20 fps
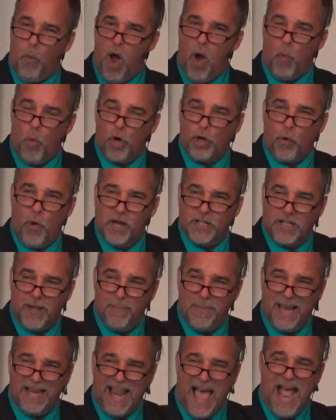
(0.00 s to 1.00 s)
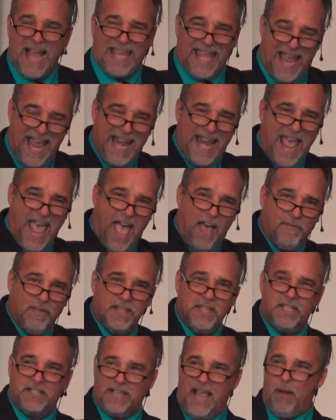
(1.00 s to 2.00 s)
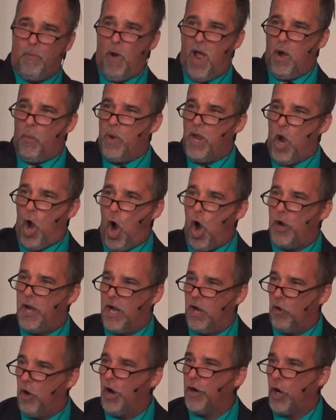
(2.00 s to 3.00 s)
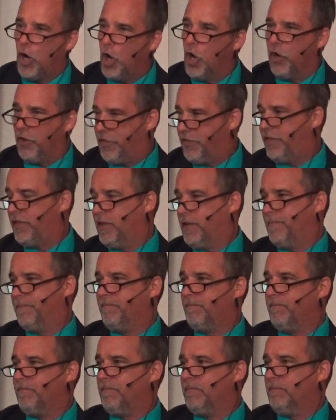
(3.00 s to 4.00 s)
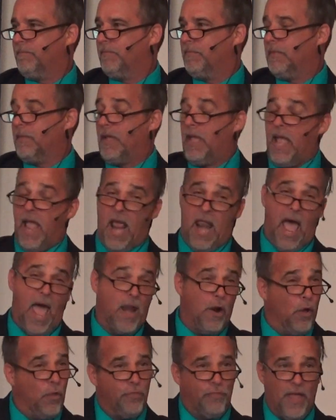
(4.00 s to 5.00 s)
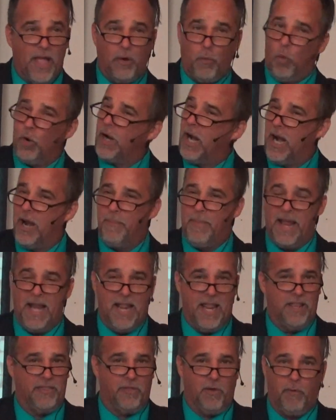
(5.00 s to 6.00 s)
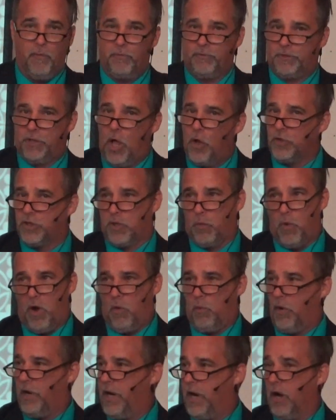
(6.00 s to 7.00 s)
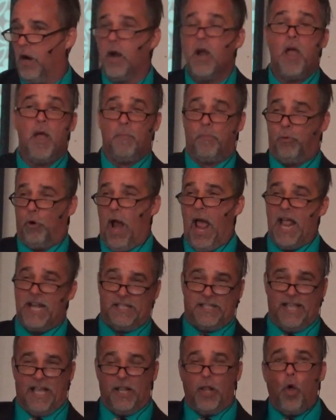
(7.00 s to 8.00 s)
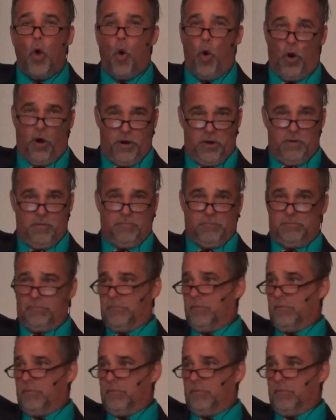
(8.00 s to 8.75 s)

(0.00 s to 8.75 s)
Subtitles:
what we're going to be like in heaven the same way we are here on earth. And I don't think we're going to be anything close to what we're here. Praise the Lord.